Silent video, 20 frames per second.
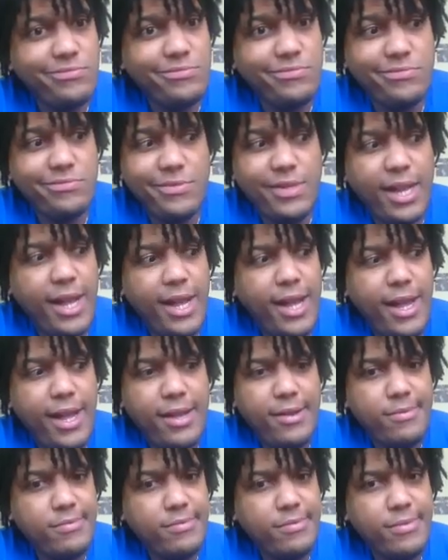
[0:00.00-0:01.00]

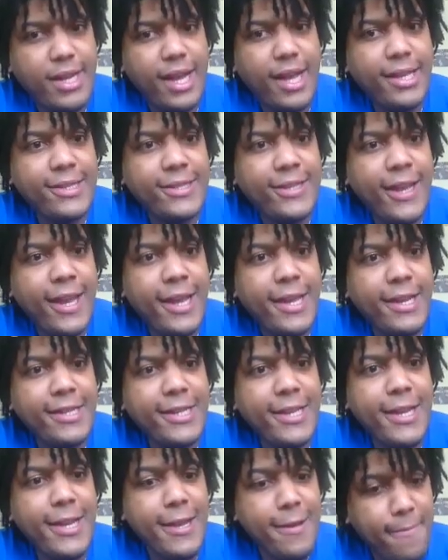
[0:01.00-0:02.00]
Nah. Not saying
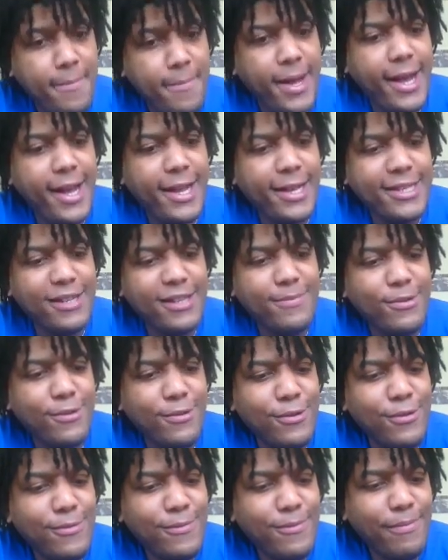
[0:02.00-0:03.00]
it's
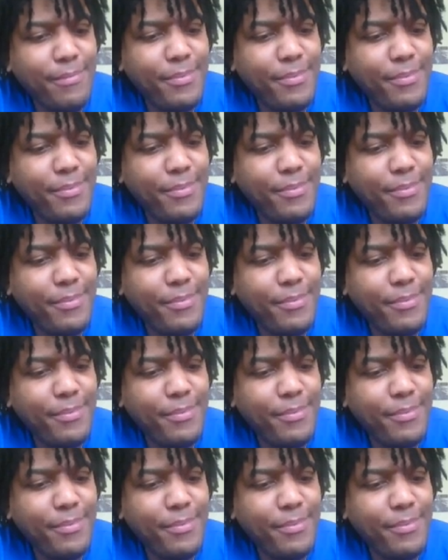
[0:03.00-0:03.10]
impossible,